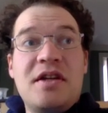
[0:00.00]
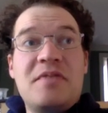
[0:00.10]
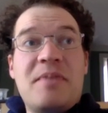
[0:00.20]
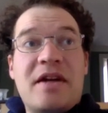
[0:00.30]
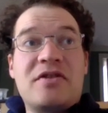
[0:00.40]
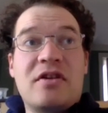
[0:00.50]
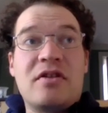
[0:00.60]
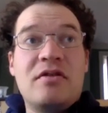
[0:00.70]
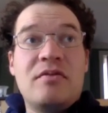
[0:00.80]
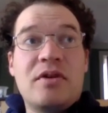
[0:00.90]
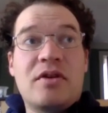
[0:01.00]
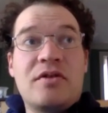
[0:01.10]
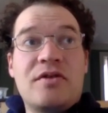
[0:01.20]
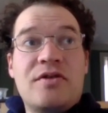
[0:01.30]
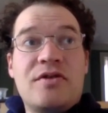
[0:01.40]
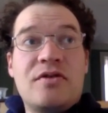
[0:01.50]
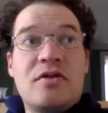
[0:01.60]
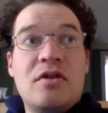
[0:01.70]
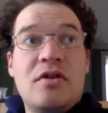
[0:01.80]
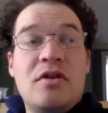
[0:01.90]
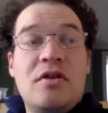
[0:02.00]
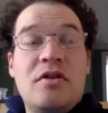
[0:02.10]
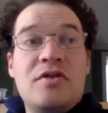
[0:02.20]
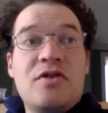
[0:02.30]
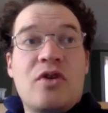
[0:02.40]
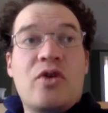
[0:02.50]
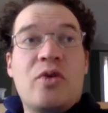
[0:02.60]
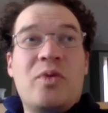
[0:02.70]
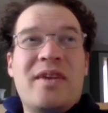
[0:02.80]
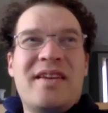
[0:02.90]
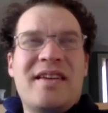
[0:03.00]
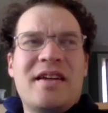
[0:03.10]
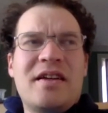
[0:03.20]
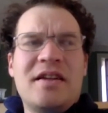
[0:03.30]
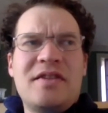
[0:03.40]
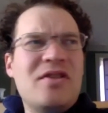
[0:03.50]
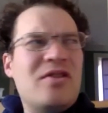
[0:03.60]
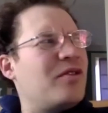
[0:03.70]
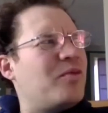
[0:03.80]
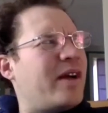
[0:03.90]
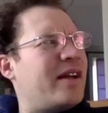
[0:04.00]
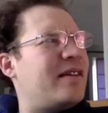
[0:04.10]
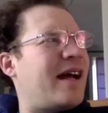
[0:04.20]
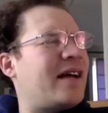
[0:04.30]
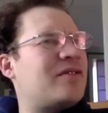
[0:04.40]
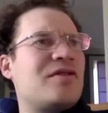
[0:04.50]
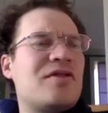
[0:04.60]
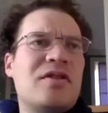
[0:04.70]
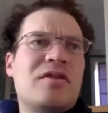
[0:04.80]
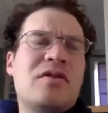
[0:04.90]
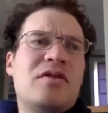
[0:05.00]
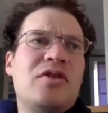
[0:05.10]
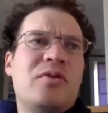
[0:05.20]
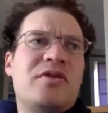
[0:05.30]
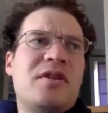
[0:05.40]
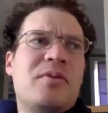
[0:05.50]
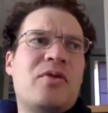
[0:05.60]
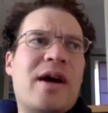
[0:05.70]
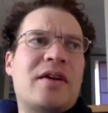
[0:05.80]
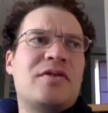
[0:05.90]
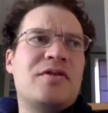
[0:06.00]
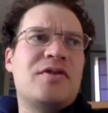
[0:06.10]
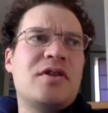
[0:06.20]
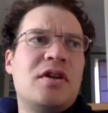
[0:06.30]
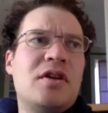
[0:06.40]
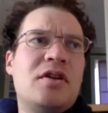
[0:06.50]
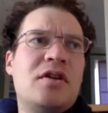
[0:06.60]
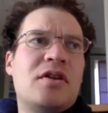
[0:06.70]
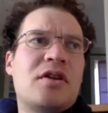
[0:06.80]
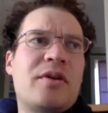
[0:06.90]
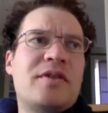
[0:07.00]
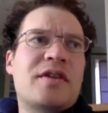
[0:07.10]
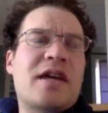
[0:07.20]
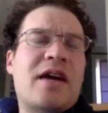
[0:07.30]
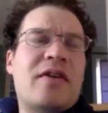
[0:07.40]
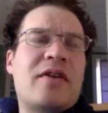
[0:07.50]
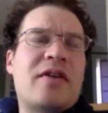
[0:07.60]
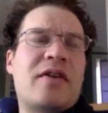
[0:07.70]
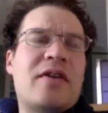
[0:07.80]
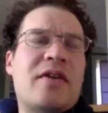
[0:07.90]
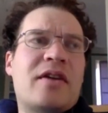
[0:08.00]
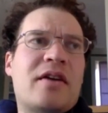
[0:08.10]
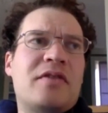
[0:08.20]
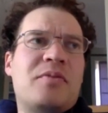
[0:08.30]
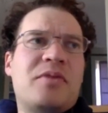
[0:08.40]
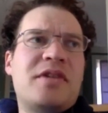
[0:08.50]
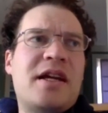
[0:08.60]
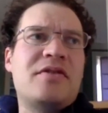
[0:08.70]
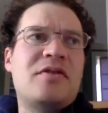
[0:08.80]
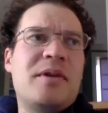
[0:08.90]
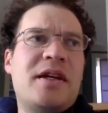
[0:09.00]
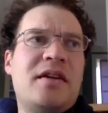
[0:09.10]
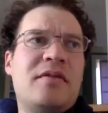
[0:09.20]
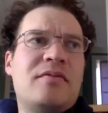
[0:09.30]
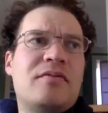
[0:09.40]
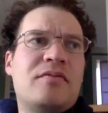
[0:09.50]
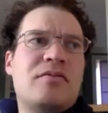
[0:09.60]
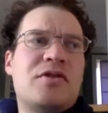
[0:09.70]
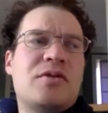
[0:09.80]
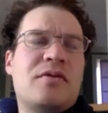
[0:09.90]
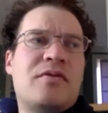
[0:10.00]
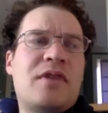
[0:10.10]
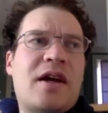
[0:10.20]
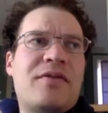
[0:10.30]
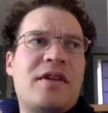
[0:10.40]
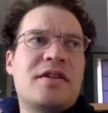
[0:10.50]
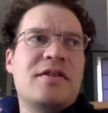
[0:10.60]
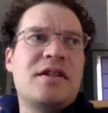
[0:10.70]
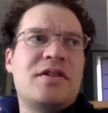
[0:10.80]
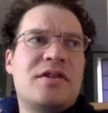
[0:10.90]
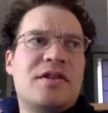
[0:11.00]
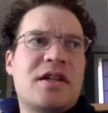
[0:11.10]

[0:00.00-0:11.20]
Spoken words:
is better, because it's not good when actors, that neurotypical actors, go into character pretend to be sort of have these conditions. It